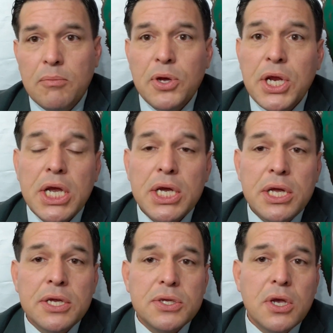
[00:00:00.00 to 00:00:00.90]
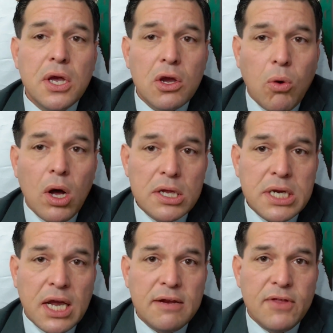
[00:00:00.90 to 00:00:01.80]
Padilla is
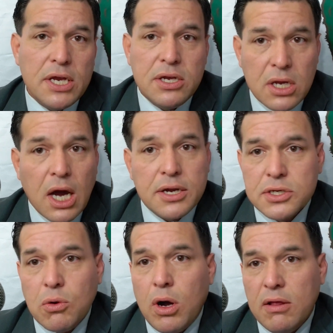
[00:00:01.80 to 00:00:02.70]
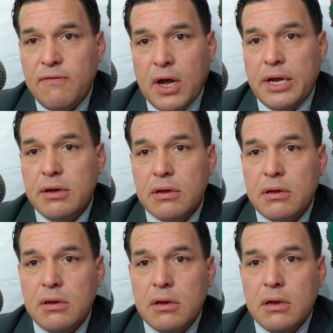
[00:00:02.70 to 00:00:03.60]
qualitatively not as qualified.
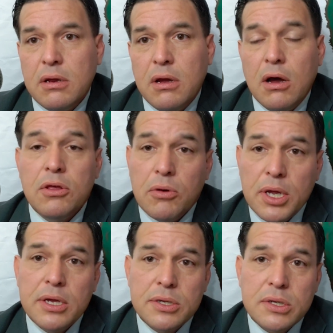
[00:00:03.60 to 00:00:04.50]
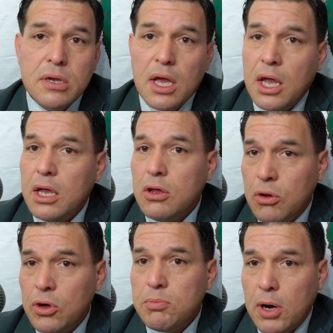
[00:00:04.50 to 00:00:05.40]
Although he is a
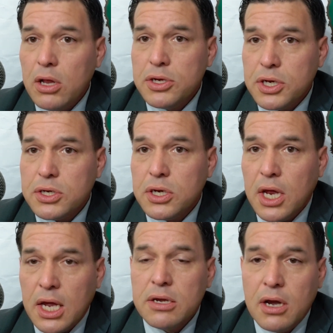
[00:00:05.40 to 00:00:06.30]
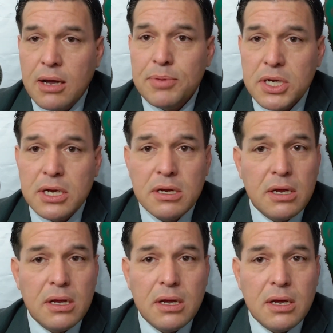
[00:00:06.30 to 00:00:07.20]
good politician and competent,
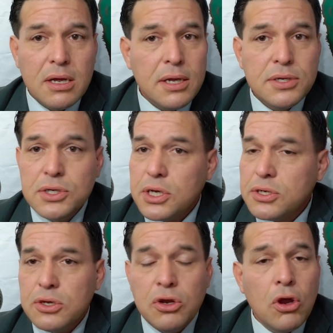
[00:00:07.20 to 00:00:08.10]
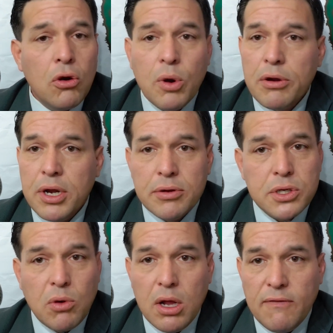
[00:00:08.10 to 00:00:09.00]
he's just nowhere near
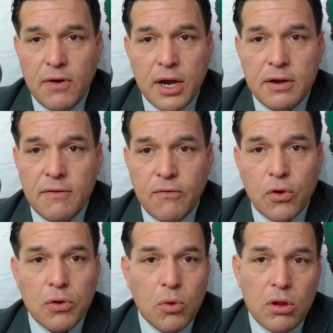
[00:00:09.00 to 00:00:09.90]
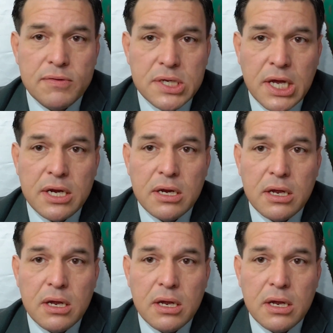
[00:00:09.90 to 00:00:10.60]
as qualified for the role of Senate